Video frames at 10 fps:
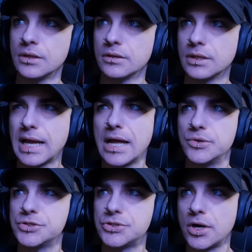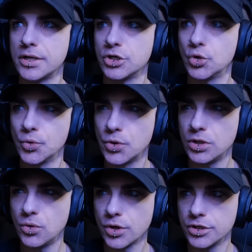the guy who started Google
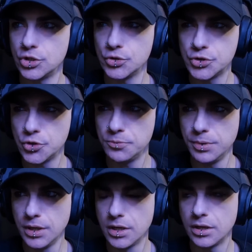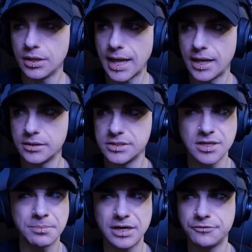or YouTube, and
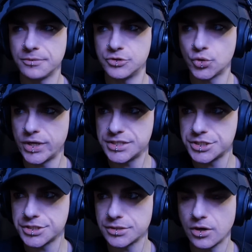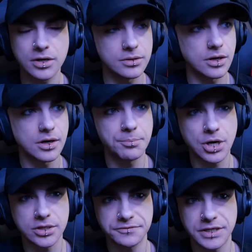somebody from Twitch are a
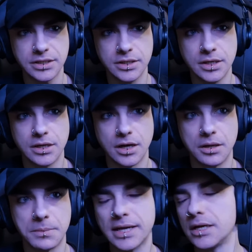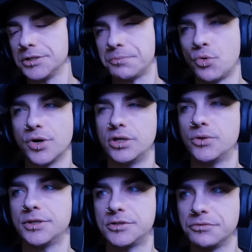part of it. I got to look more into
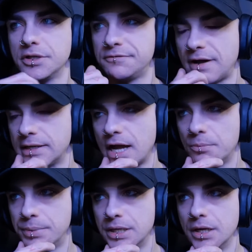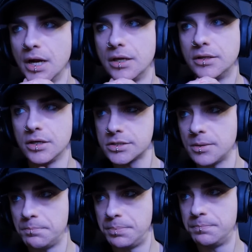it to really find out, but there are
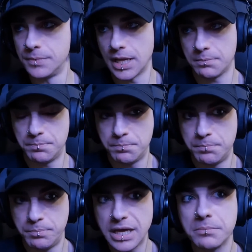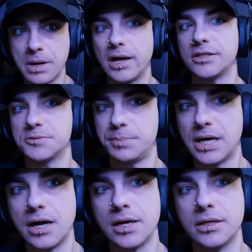some like big minds
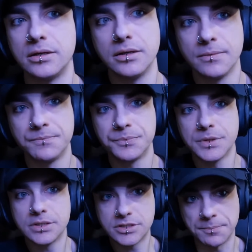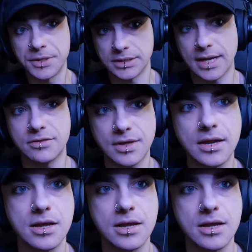behind something like Theta,